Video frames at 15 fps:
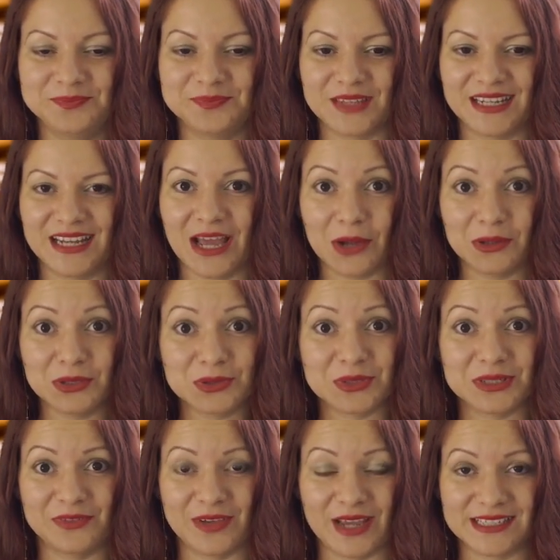and how to
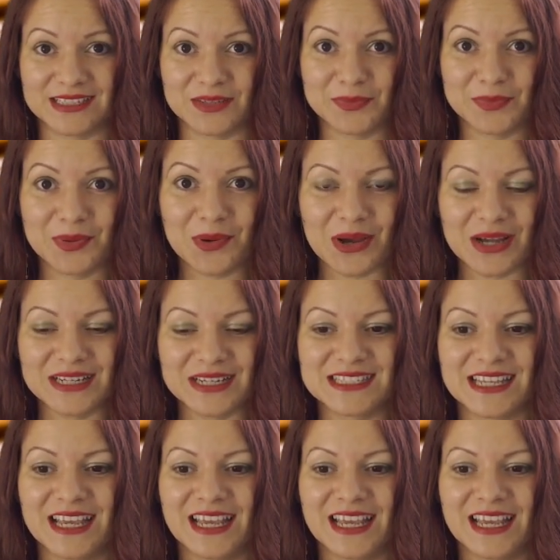advance the pawns,